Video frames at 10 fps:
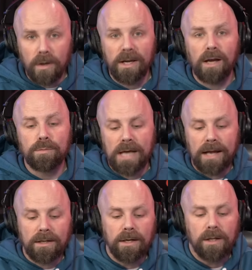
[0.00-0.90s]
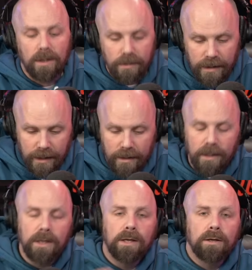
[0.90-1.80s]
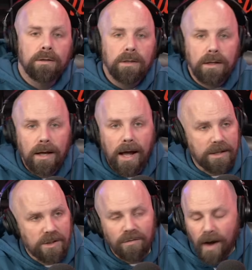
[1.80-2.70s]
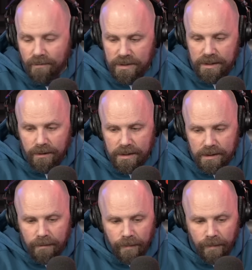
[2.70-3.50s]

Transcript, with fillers: Games had concluded at Survivor Series.